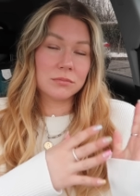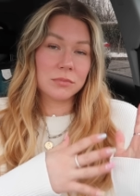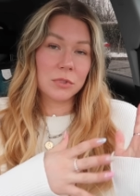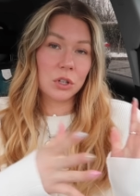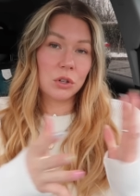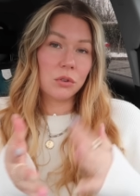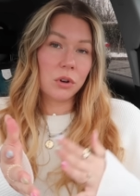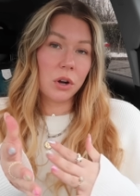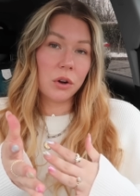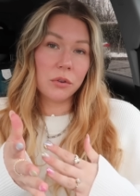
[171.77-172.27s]
the
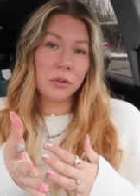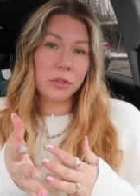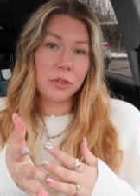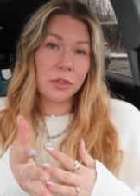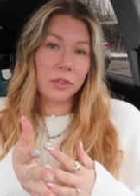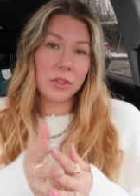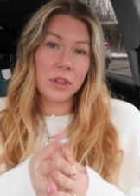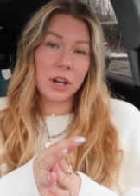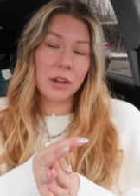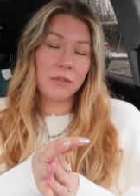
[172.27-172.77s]

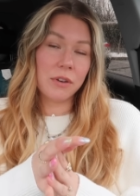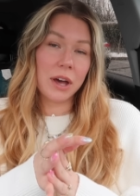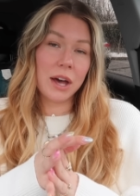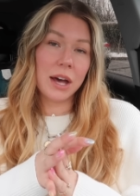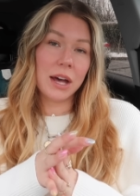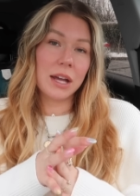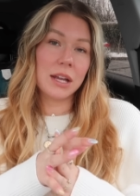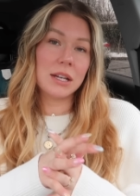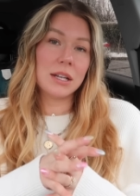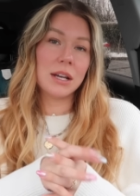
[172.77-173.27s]
growth that I've
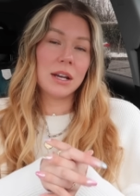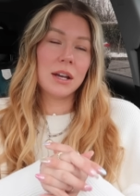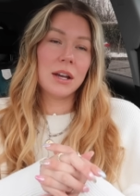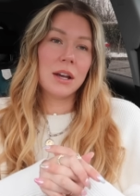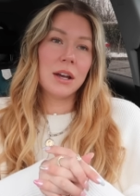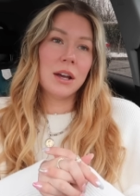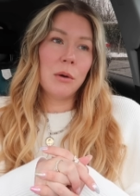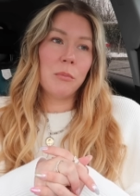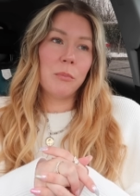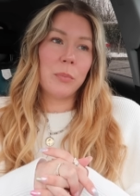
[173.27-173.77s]
had.
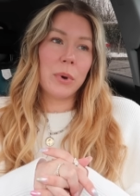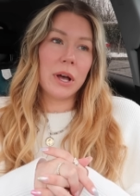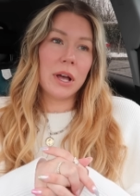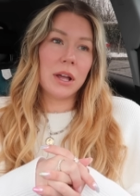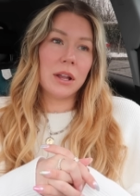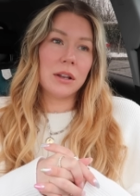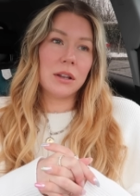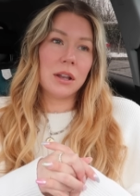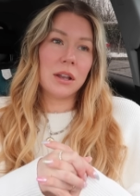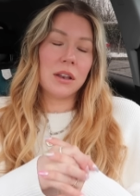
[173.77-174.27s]

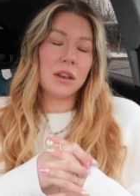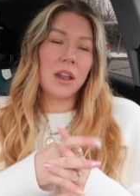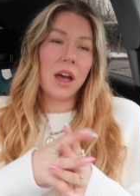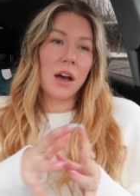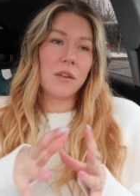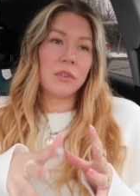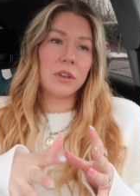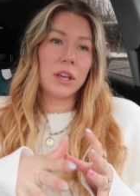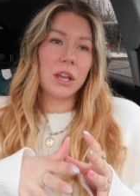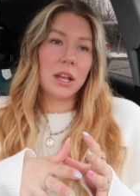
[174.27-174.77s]
But
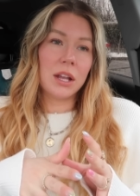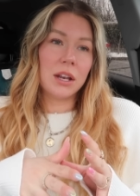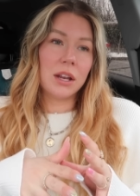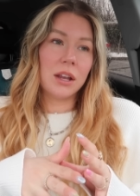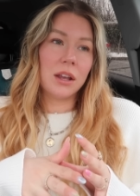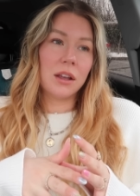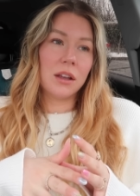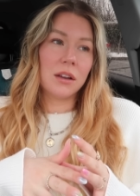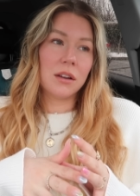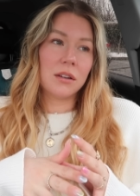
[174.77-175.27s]

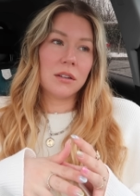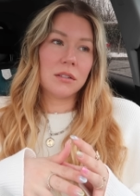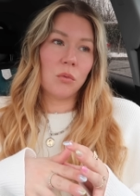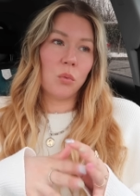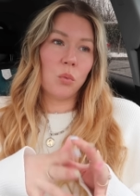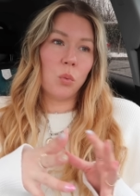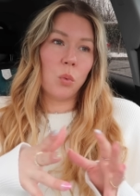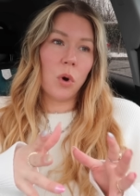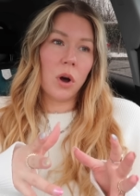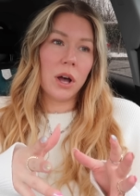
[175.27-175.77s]
navigating
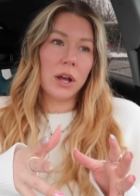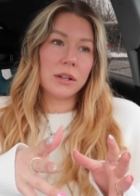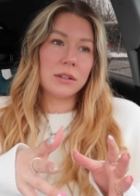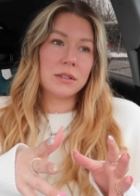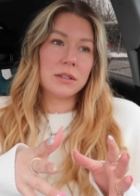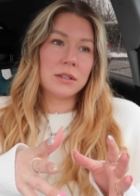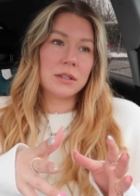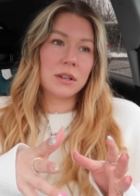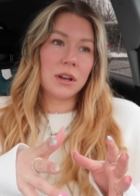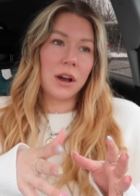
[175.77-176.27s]

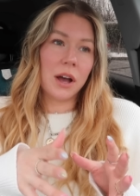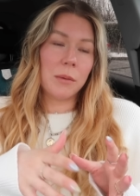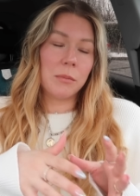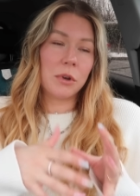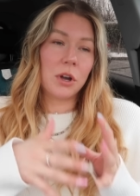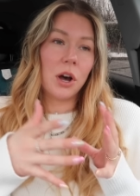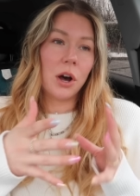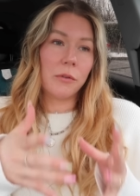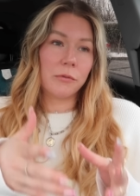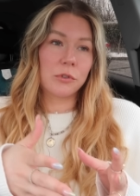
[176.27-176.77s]
what I'm
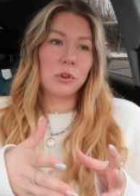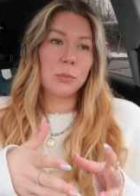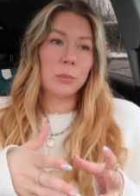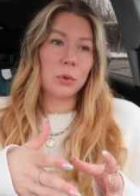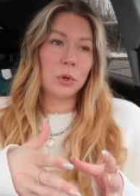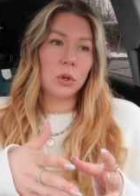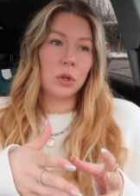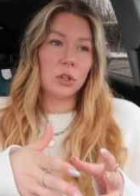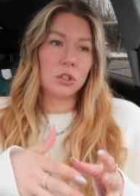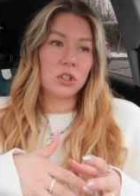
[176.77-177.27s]

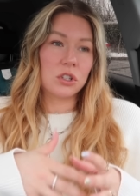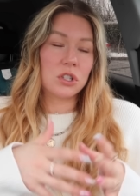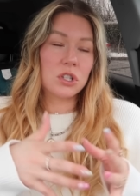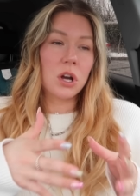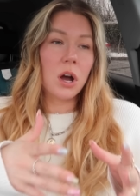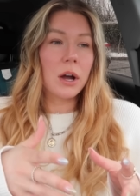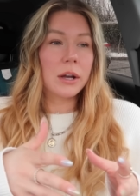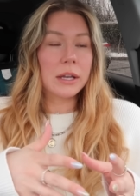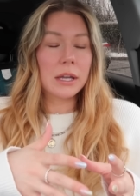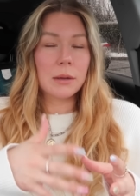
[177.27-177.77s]
comfortable just
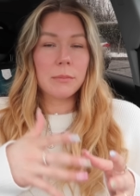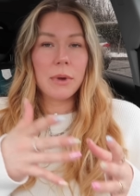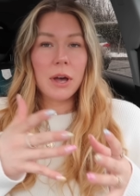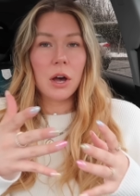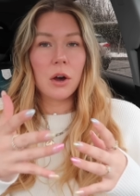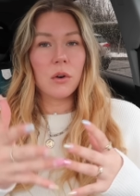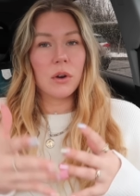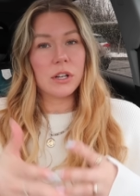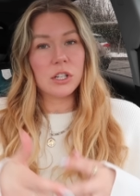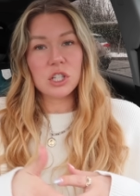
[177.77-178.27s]
talking
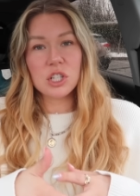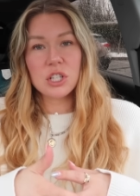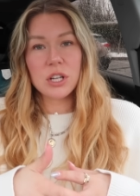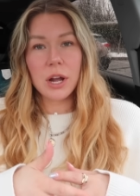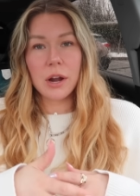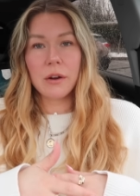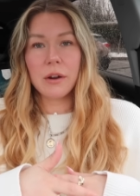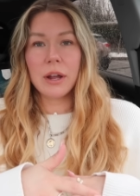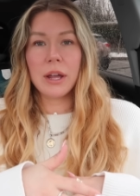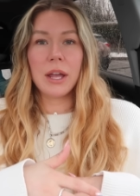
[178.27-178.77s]
about and
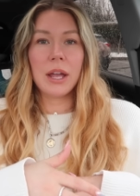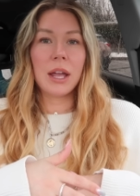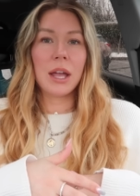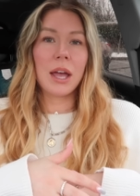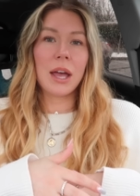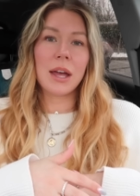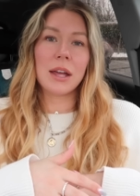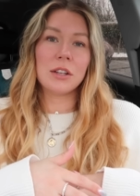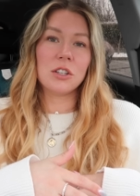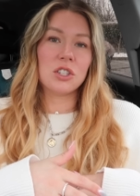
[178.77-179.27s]
sharing
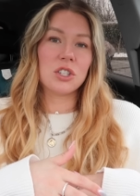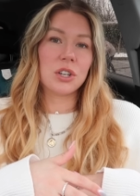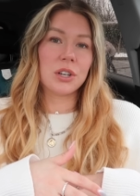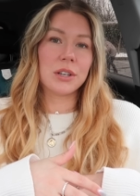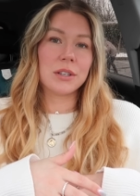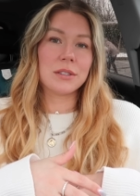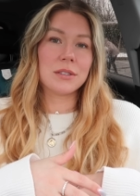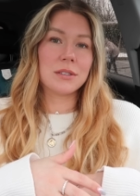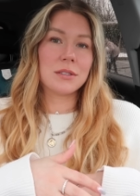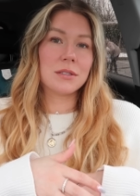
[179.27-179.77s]
and
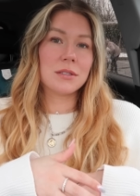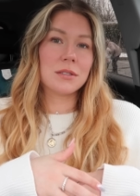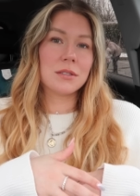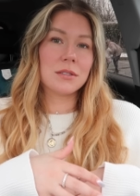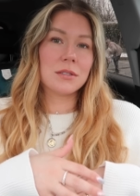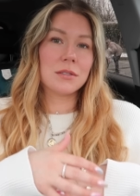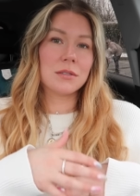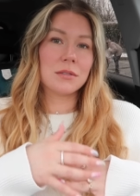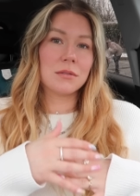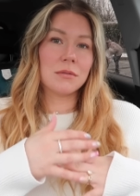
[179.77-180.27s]

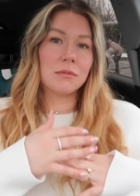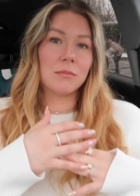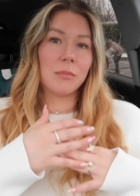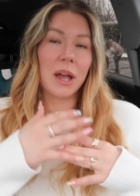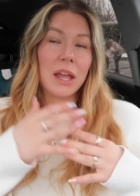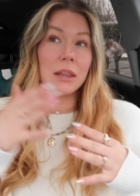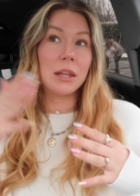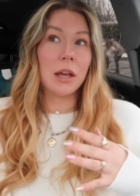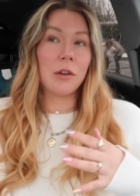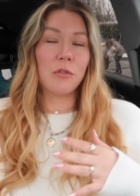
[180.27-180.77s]
just
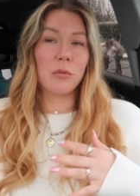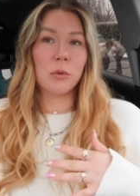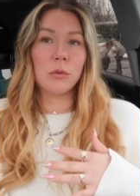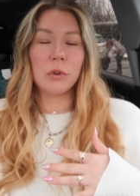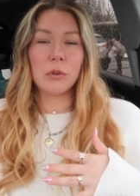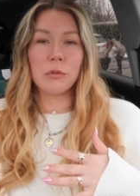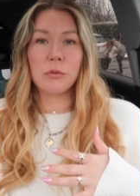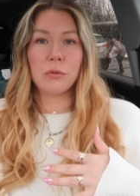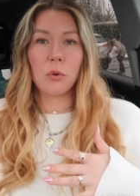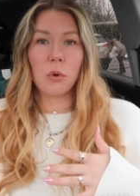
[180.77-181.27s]
my life
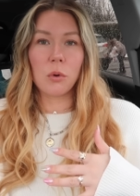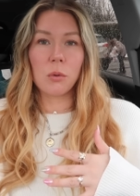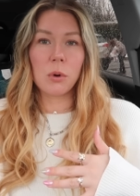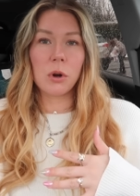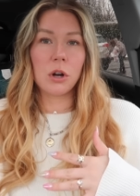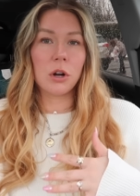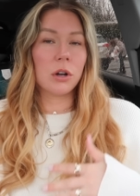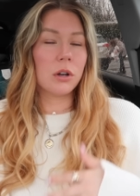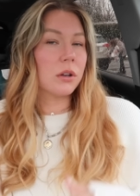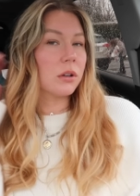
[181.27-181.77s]
moving
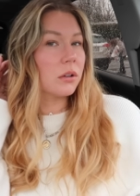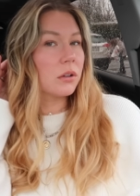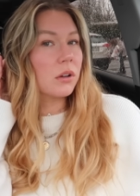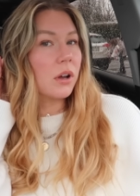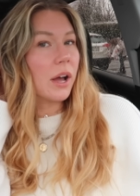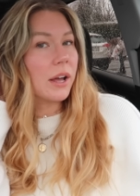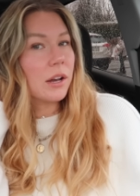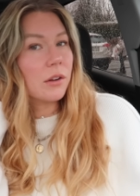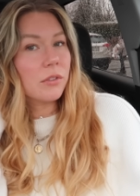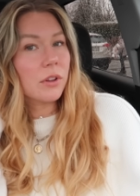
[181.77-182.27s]
forward,
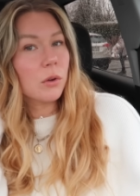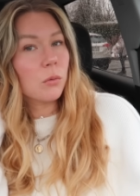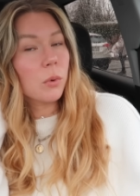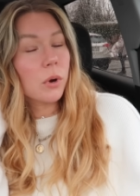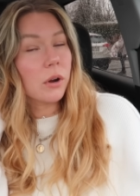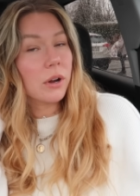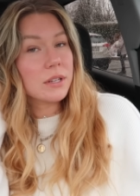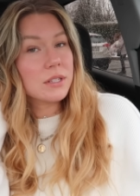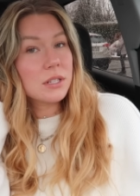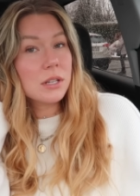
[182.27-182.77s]
kind of like
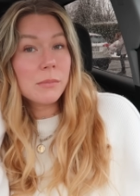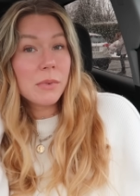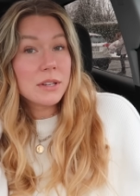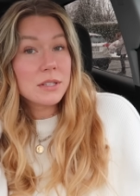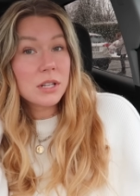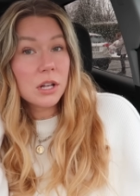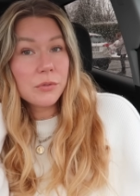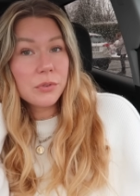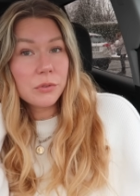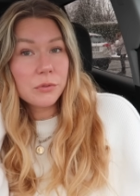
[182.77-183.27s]
where I see
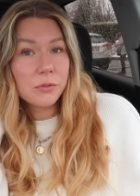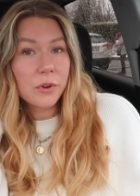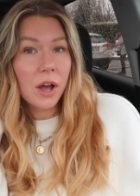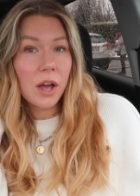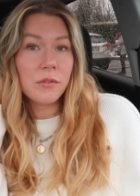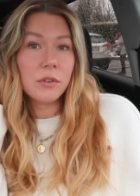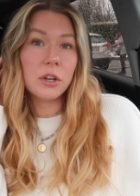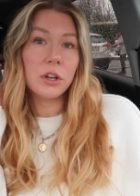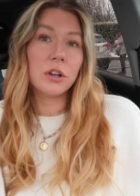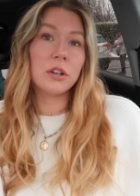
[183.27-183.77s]
myself in
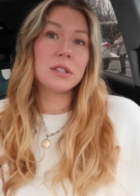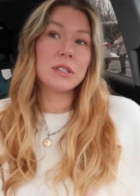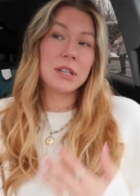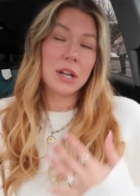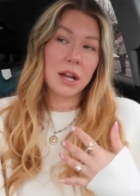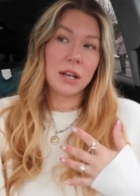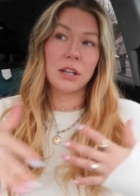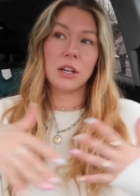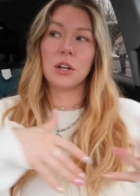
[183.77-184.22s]
five years, 10